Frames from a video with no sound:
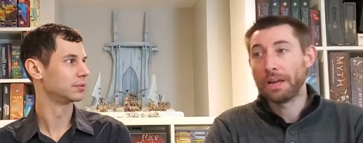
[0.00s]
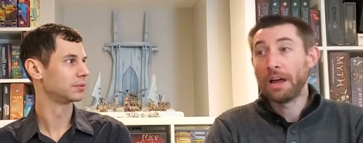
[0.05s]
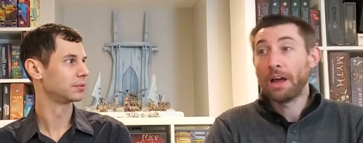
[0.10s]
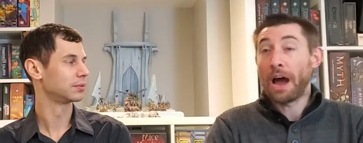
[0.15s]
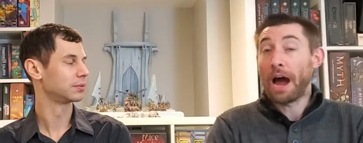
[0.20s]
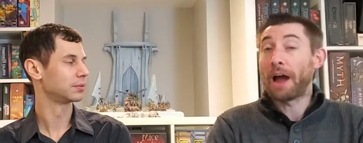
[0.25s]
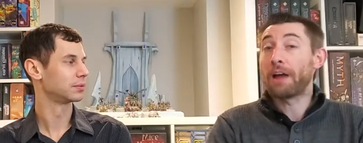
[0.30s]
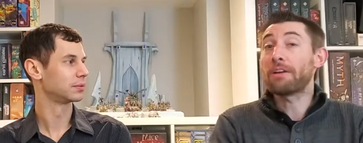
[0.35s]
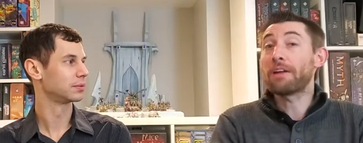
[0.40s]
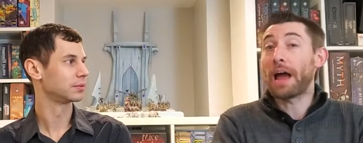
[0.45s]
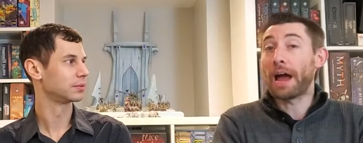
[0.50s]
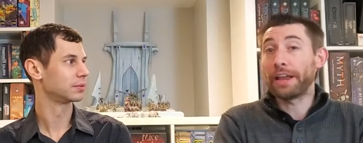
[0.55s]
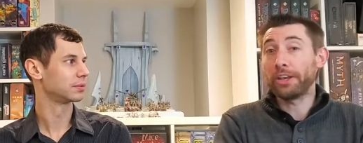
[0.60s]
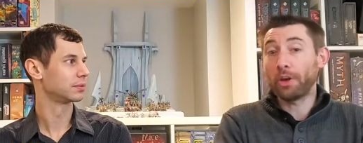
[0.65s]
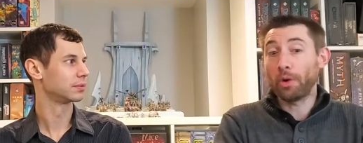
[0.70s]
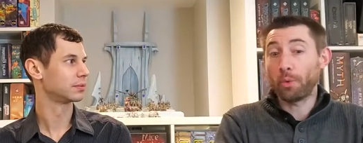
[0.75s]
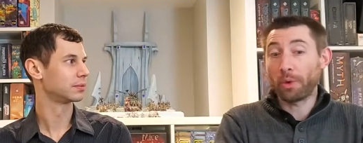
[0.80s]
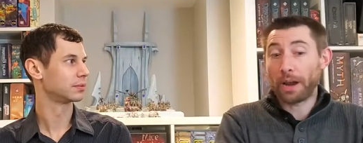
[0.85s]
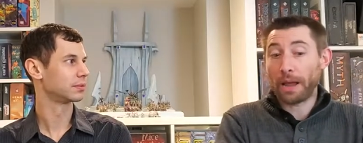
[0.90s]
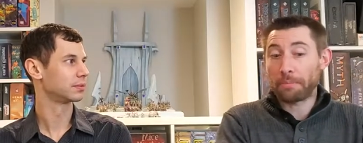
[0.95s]
Speaker 1: I
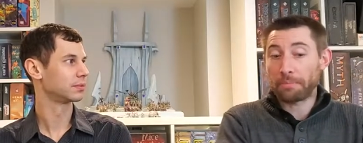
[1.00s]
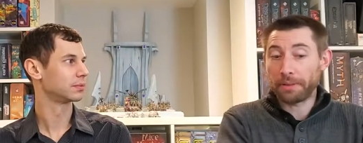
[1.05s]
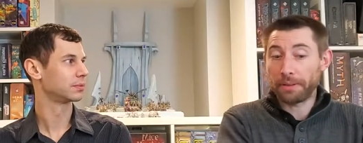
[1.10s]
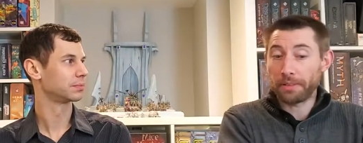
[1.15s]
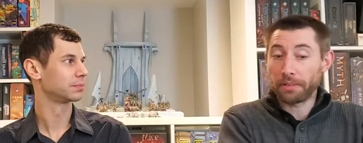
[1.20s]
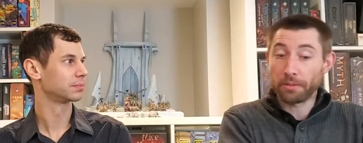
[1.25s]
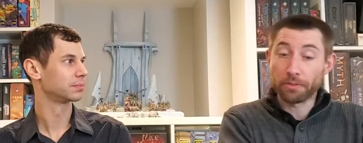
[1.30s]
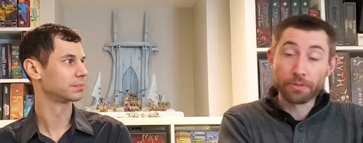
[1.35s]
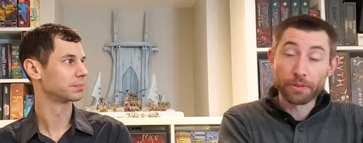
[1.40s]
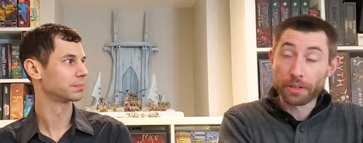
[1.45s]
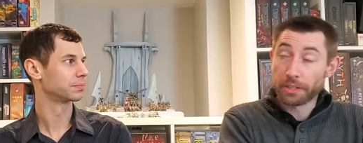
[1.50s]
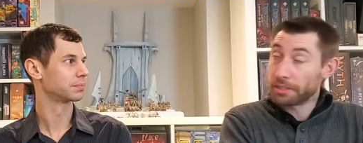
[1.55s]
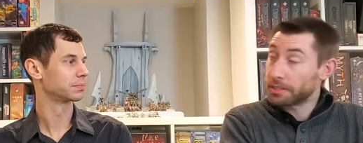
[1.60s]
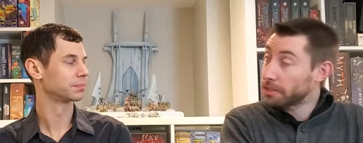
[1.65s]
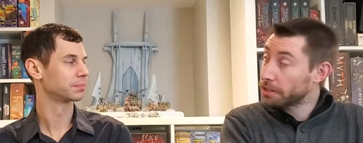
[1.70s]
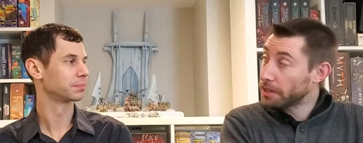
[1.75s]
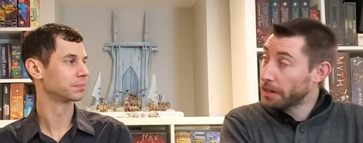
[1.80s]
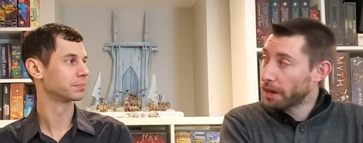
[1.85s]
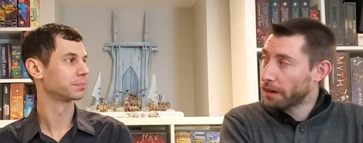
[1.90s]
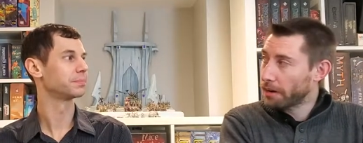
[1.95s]
know when I played the first
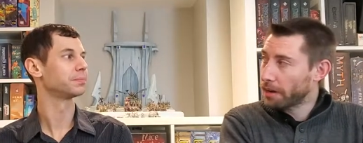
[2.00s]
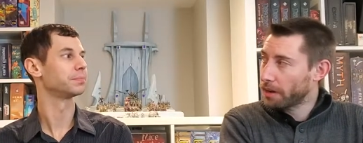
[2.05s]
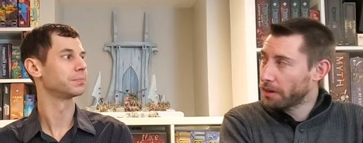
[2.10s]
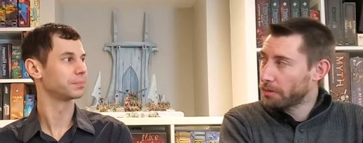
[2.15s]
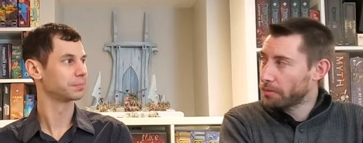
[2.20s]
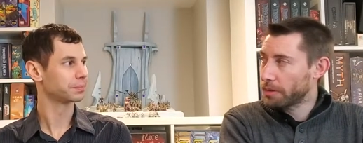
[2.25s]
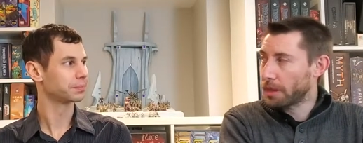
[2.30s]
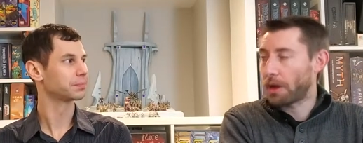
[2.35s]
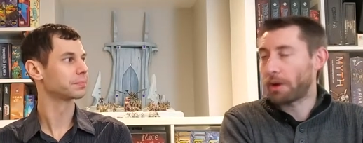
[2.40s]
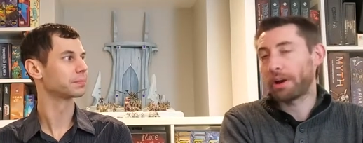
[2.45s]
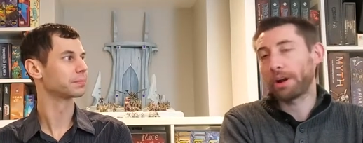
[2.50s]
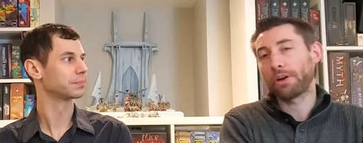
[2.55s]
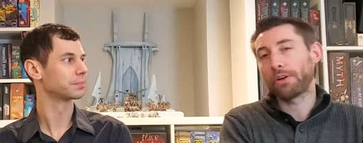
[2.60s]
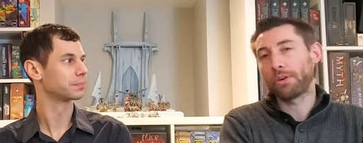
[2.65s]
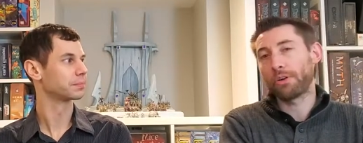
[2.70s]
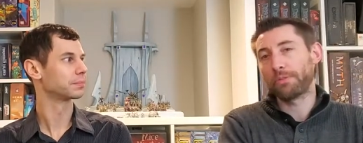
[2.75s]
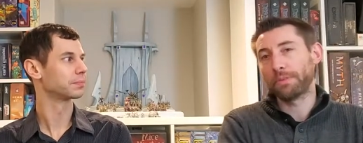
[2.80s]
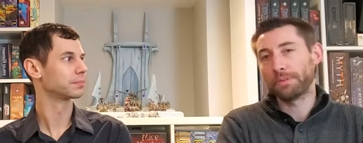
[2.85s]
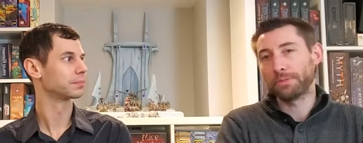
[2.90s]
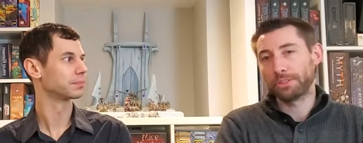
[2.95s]
scenario, now I don't
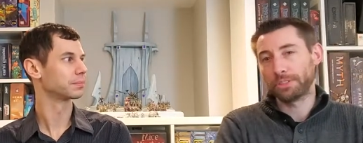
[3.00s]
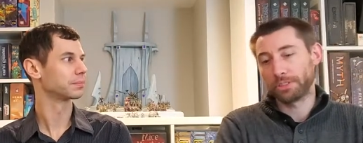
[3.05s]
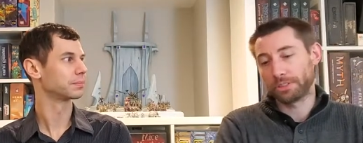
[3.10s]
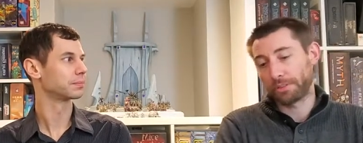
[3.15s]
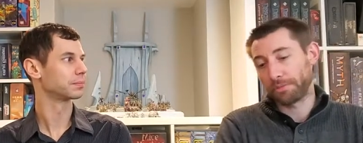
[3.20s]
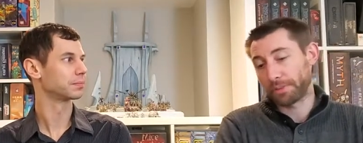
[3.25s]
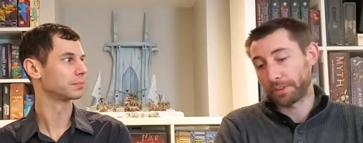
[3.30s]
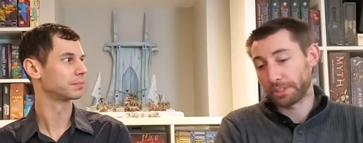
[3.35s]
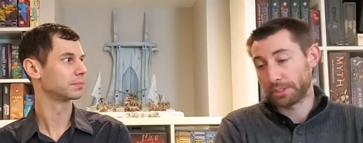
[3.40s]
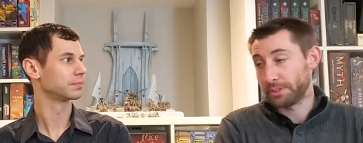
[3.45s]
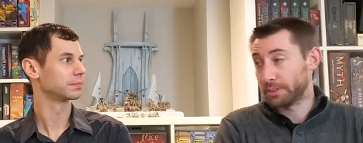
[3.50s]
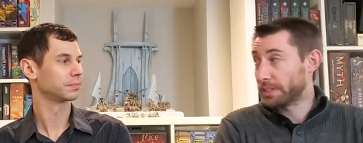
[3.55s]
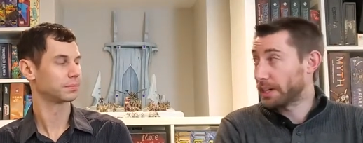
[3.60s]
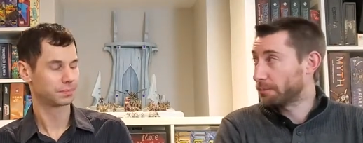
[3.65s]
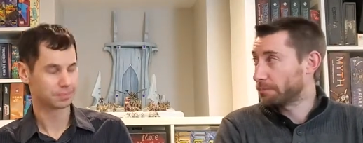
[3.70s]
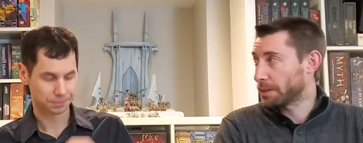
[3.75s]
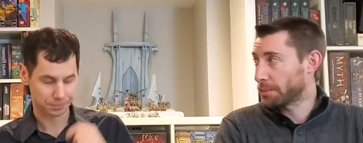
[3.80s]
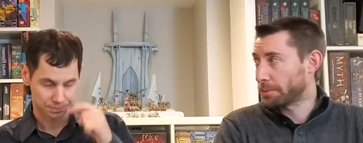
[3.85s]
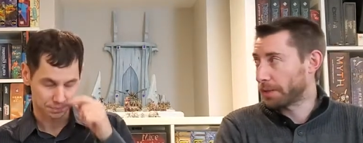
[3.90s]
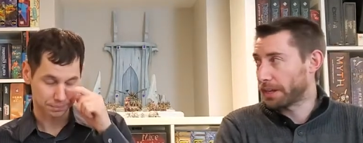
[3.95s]
know if it was just the first few
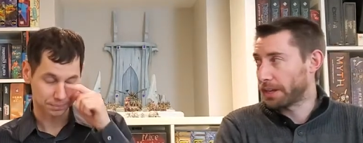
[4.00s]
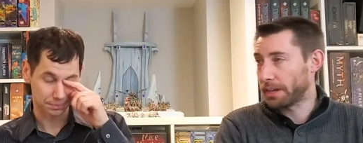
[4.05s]
times I played